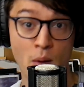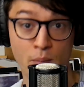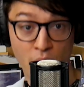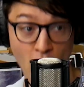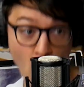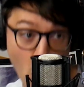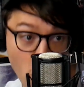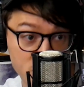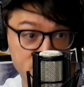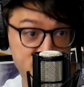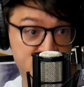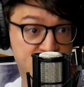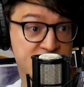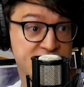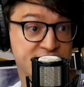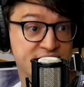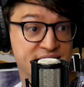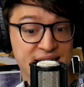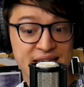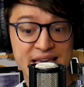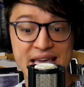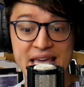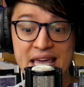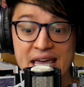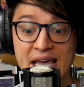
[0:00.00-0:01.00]
Post
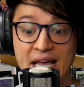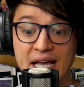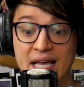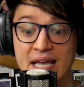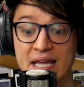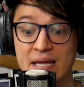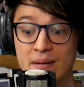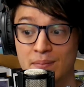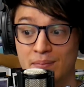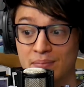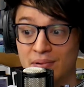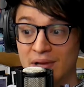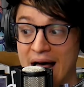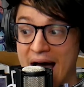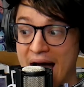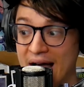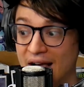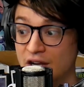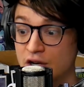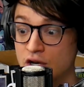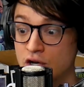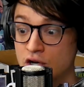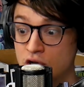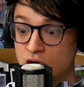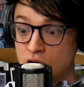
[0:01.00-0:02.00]
this King in
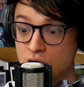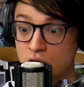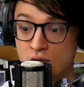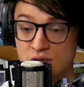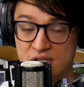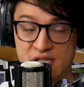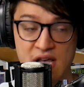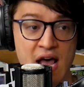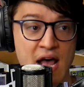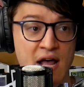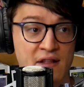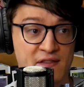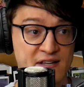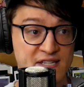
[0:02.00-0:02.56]
Black news.